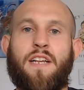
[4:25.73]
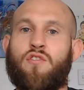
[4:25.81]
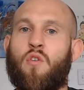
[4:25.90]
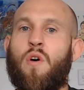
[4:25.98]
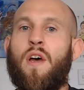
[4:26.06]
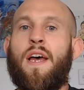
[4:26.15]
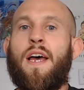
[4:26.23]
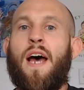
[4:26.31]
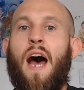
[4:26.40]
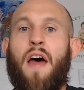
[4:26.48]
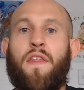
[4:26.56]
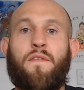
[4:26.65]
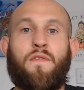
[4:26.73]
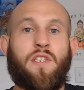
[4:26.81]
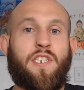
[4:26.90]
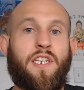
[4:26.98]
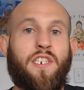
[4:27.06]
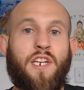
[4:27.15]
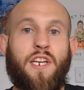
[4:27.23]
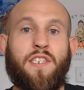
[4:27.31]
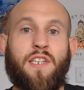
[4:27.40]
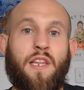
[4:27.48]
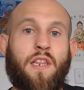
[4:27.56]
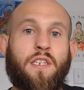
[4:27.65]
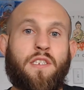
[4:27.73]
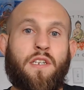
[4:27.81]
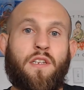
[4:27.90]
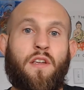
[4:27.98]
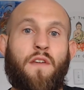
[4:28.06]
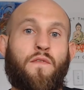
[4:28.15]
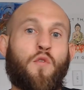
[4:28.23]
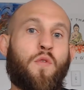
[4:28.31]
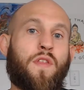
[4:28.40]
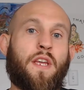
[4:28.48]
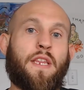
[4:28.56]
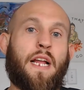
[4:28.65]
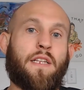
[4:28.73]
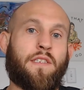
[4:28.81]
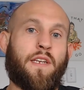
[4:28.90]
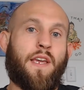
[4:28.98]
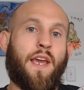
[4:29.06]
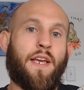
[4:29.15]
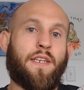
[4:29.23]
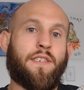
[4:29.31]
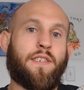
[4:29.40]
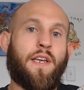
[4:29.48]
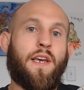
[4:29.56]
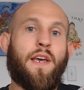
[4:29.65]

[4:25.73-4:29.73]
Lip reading: So I think for TJ, he's like, listen, if you think that's the case,